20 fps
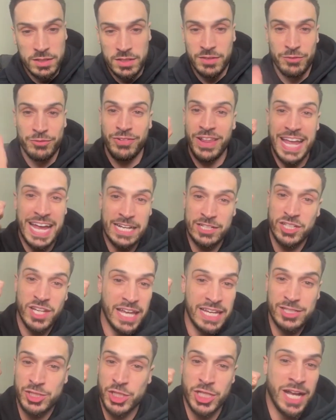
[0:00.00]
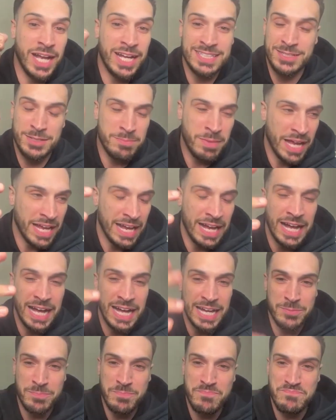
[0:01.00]
Flashlight shines in my
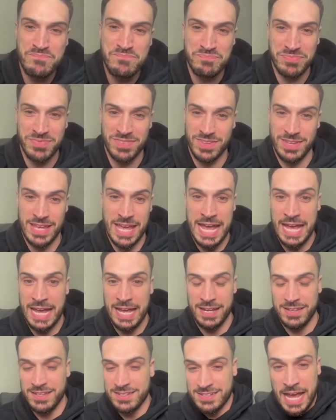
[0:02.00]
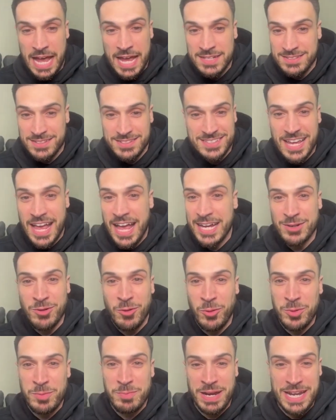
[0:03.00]
eye. And this guy has a sign
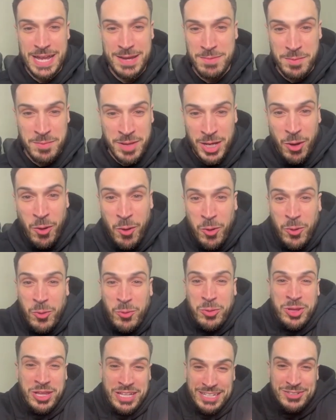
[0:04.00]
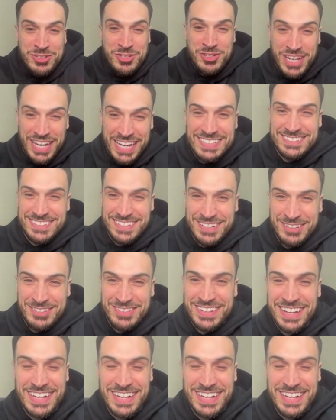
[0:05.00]
holding my name. I'm like, holy shit, dude.